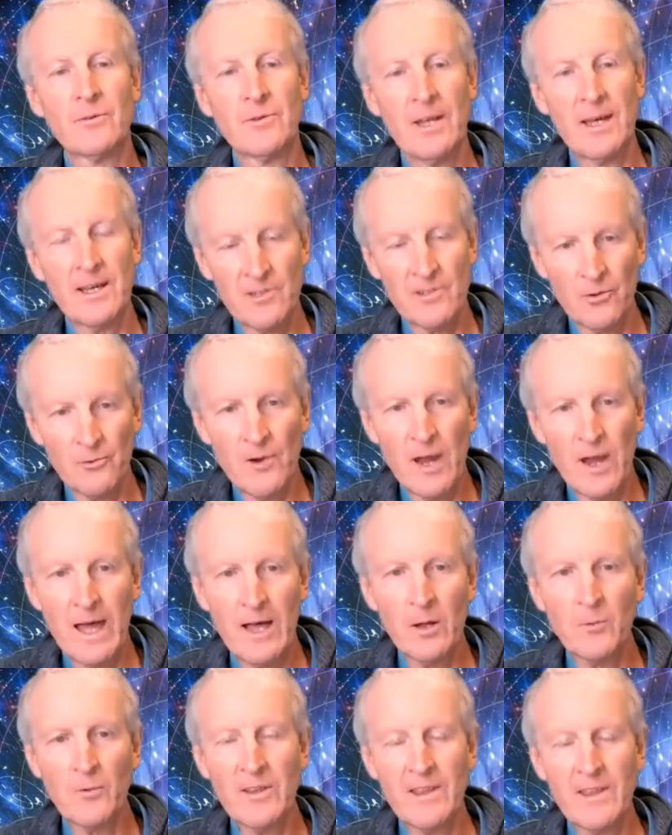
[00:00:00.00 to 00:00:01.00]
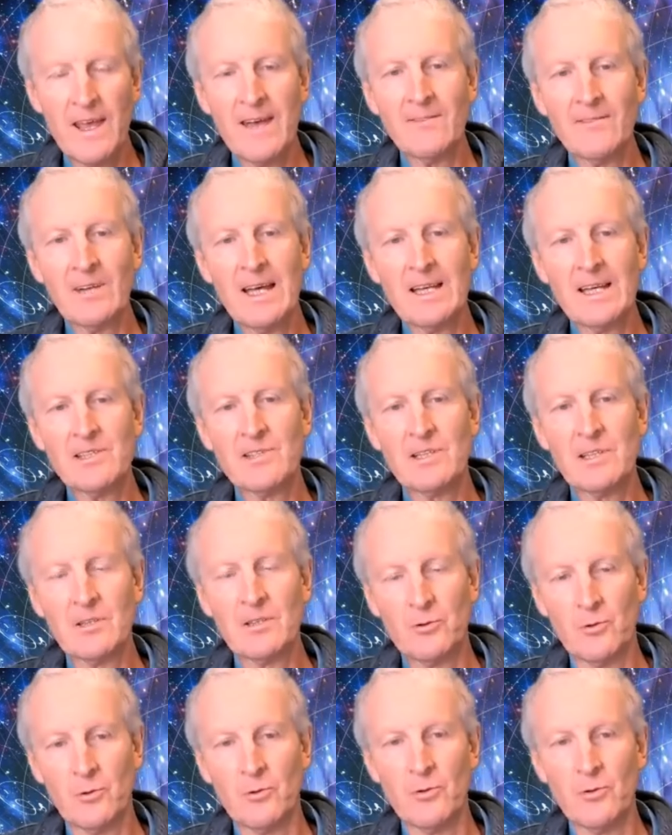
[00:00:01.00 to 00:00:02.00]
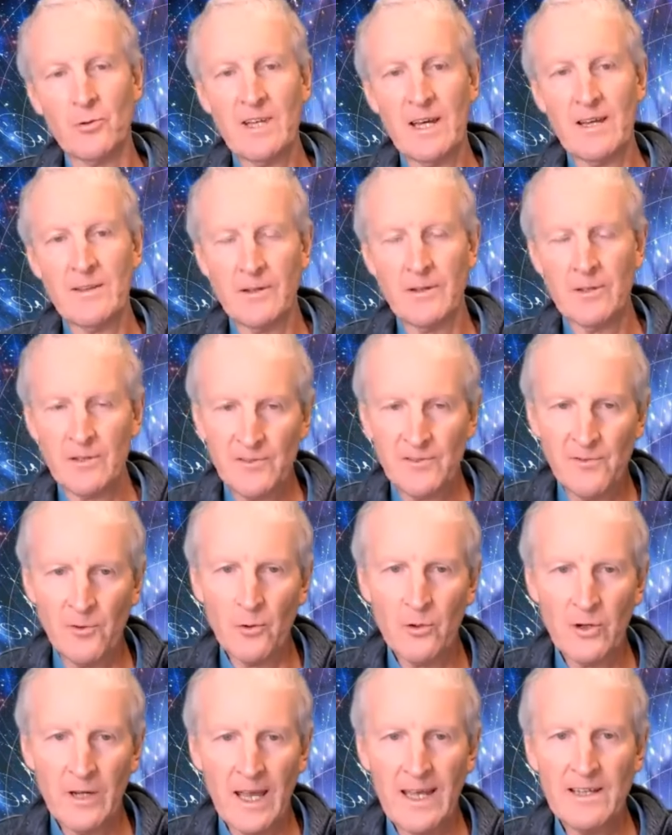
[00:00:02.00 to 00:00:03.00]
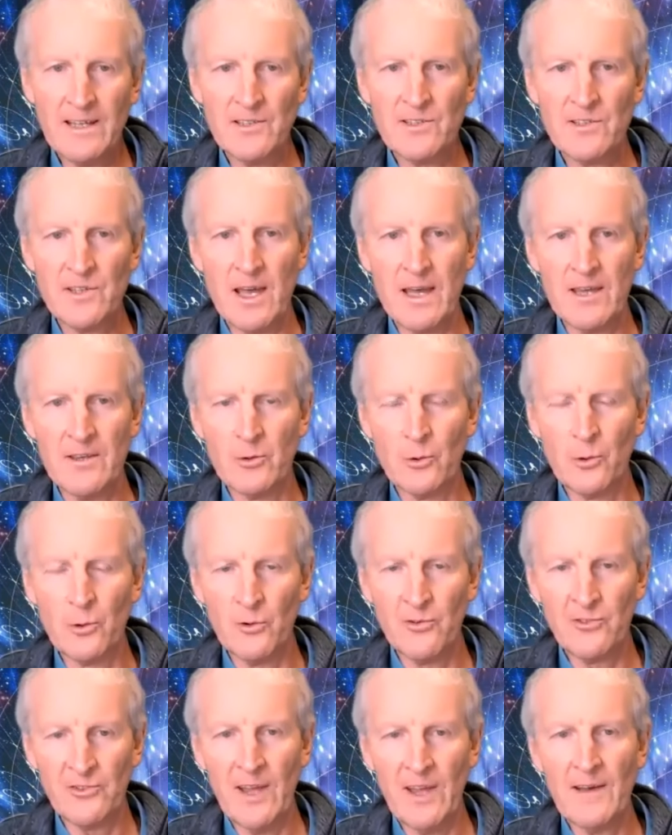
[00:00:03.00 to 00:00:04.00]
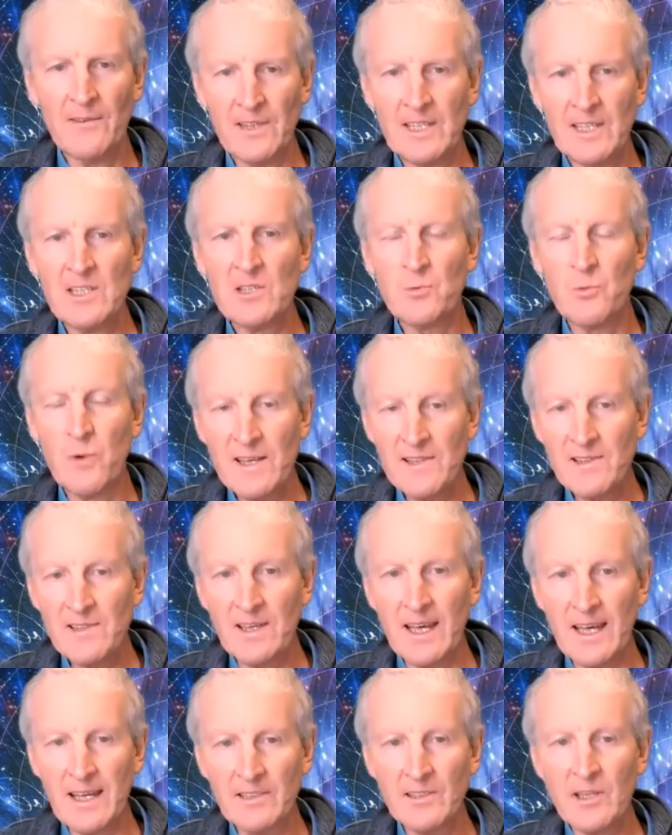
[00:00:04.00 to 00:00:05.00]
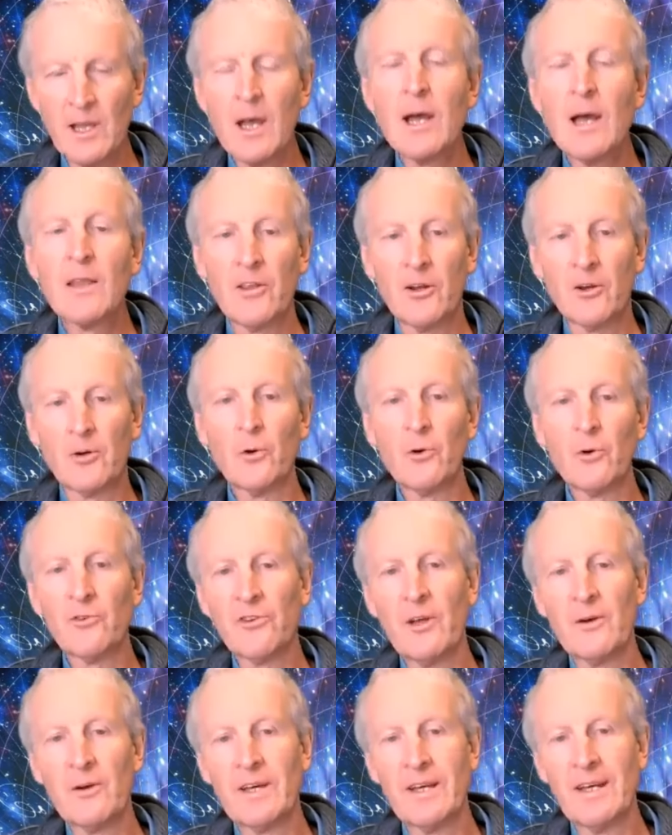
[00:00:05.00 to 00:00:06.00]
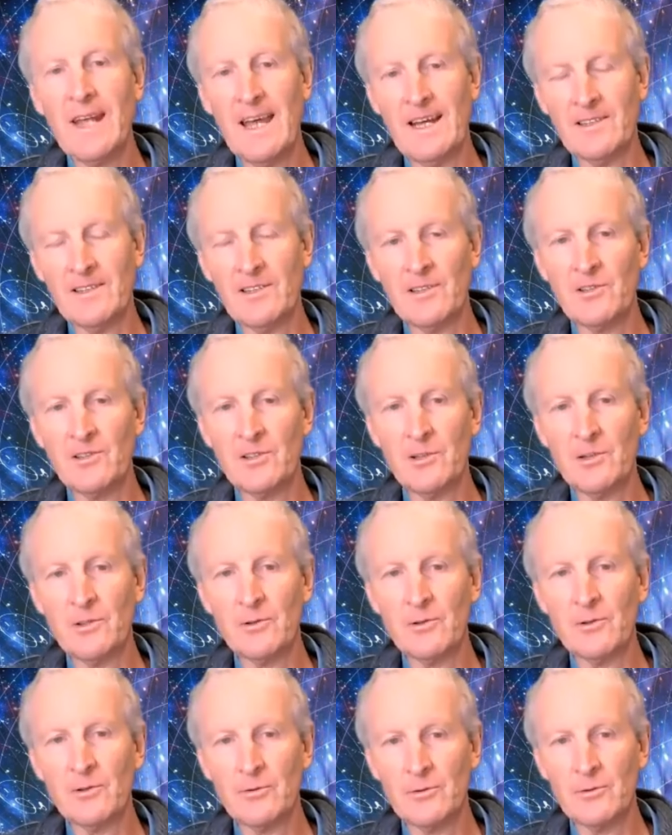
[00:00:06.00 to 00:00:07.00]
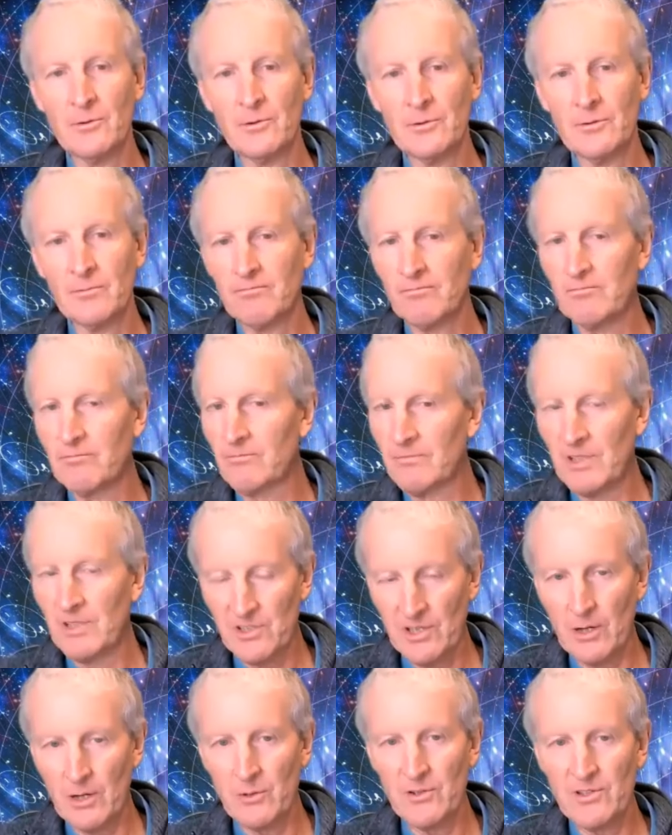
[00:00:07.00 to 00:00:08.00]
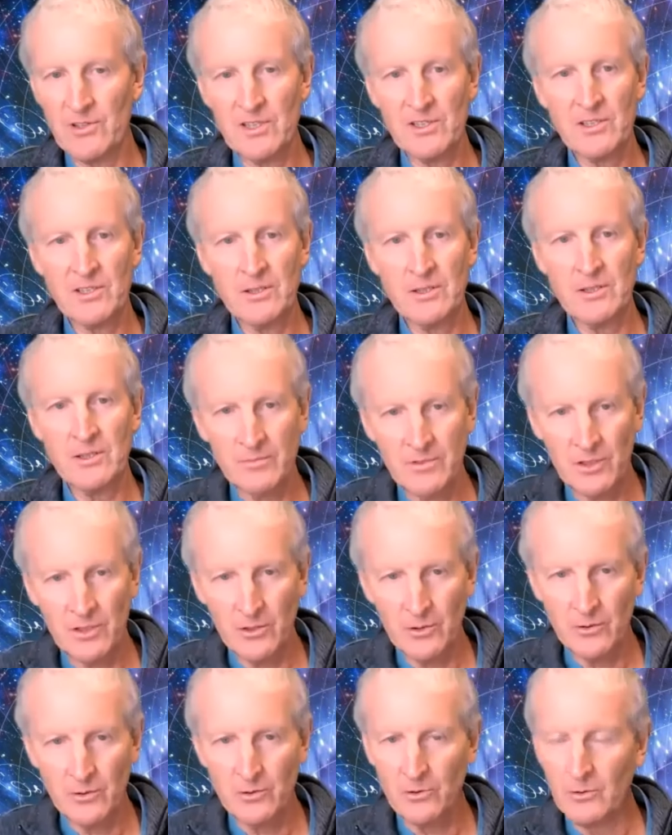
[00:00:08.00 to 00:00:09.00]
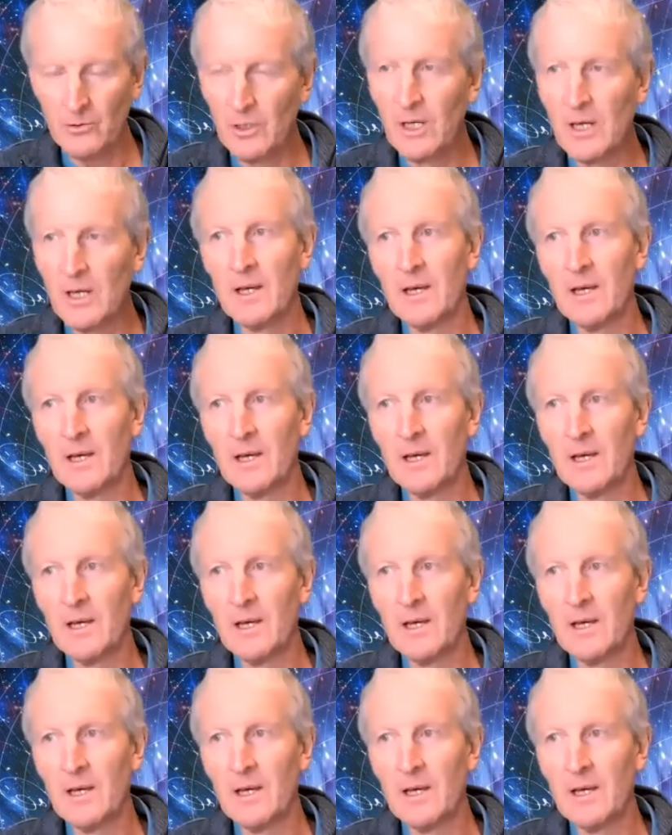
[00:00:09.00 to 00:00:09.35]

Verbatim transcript: there's a realm where the everlasting doors and there's four gates there the north south east west gate that are also connected to the solar system to